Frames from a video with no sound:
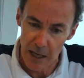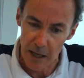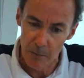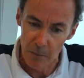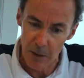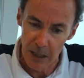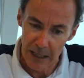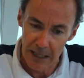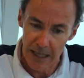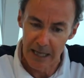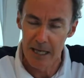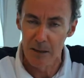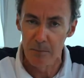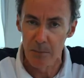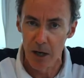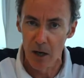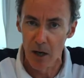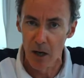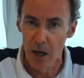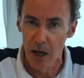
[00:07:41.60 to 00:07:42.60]

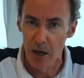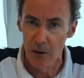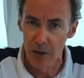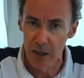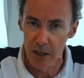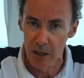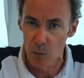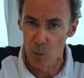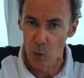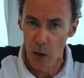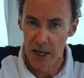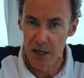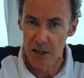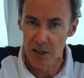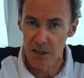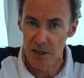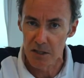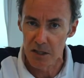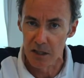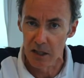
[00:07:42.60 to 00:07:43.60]
labour hiring and
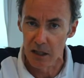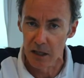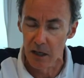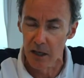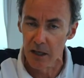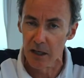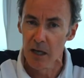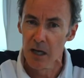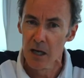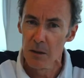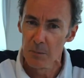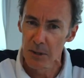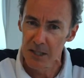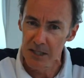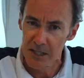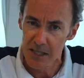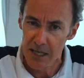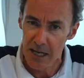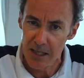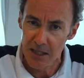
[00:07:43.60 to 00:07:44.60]
wages and the like, but
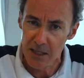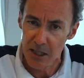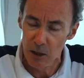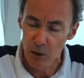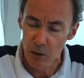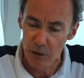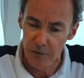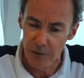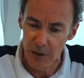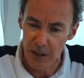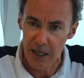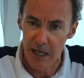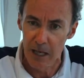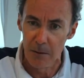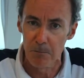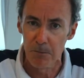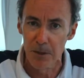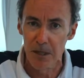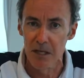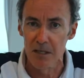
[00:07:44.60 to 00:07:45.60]
start to look for
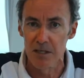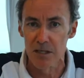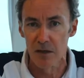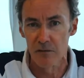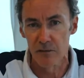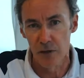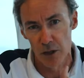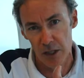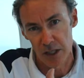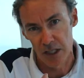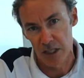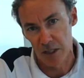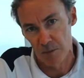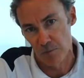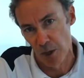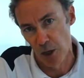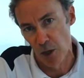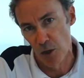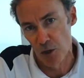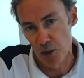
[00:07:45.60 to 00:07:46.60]
companies that have got
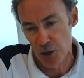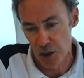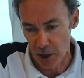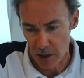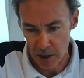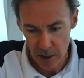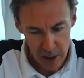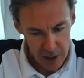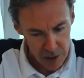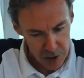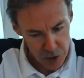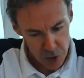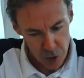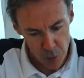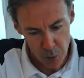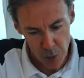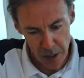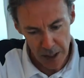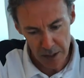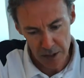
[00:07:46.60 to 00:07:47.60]
exposure to
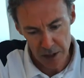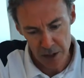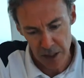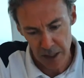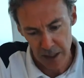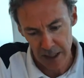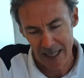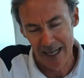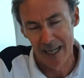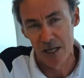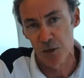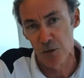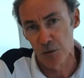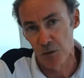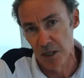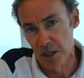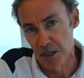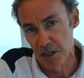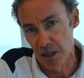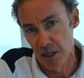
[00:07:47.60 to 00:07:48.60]
the
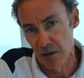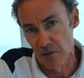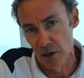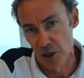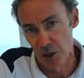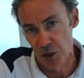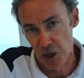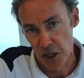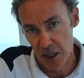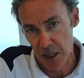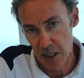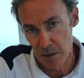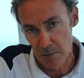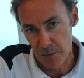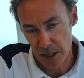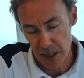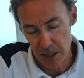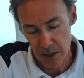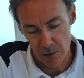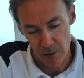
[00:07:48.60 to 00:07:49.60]
countries that have got
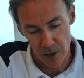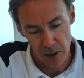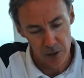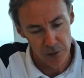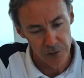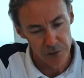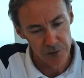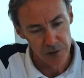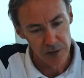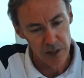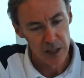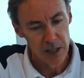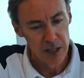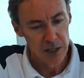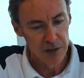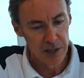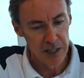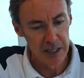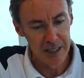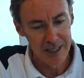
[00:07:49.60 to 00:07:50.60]
GDP growth,
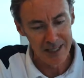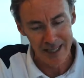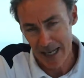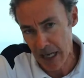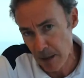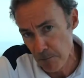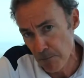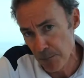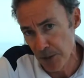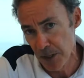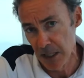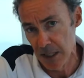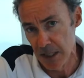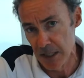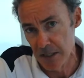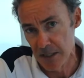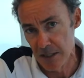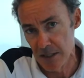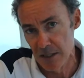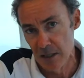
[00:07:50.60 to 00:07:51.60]
the
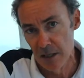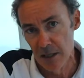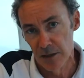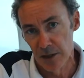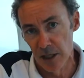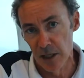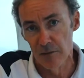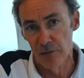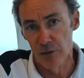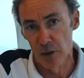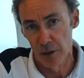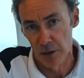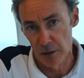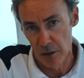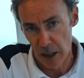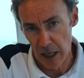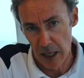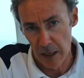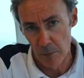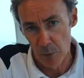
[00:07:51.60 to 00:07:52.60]
companies that have got
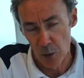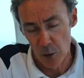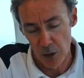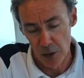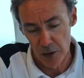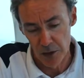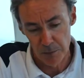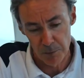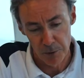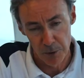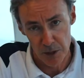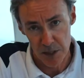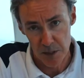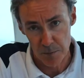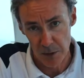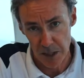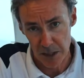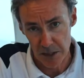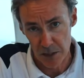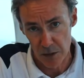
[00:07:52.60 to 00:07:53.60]
growth
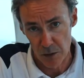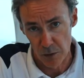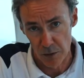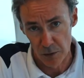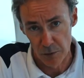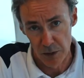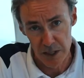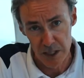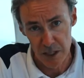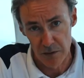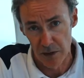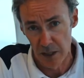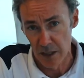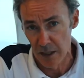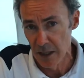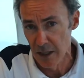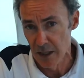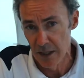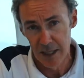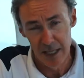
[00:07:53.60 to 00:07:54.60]
prospects and all the rest of it.
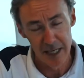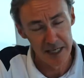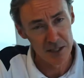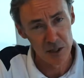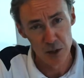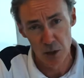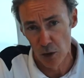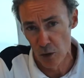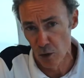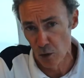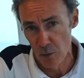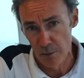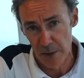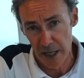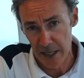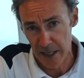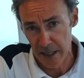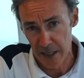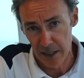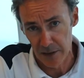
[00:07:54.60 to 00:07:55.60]
It's not all
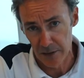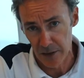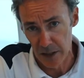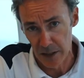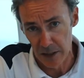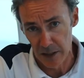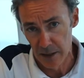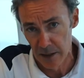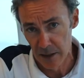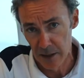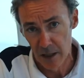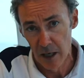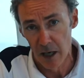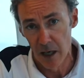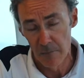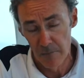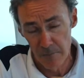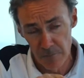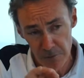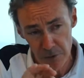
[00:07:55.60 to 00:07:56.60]
bad out there.
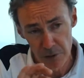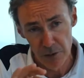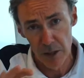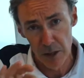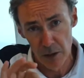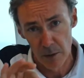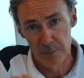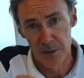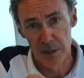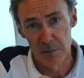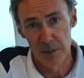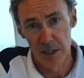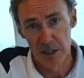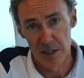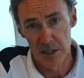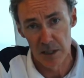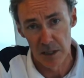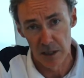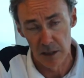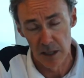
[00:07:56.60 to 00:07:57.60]
I'm very
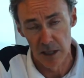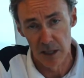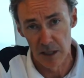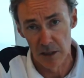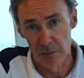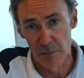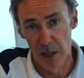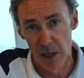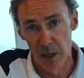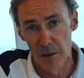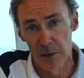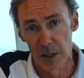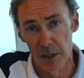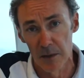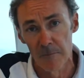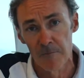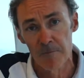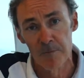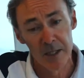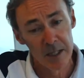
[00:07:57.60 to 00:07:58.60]
optimistic that at the
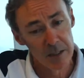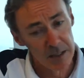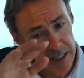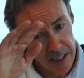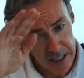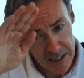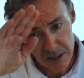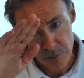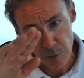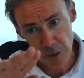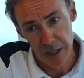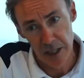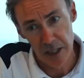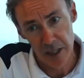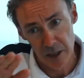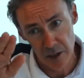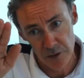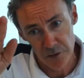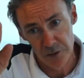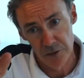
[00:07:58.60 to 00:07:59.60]
moment, yes, we're going to
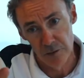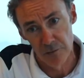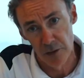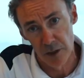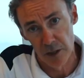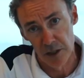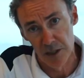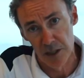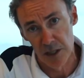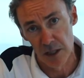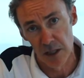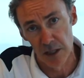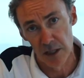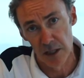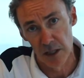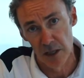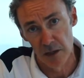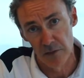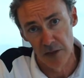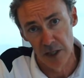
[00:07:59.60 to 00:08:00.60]
go through
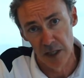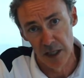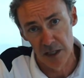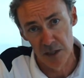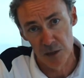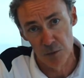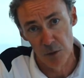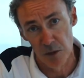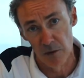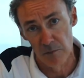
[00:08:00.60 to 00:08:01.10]
volatility over the next 12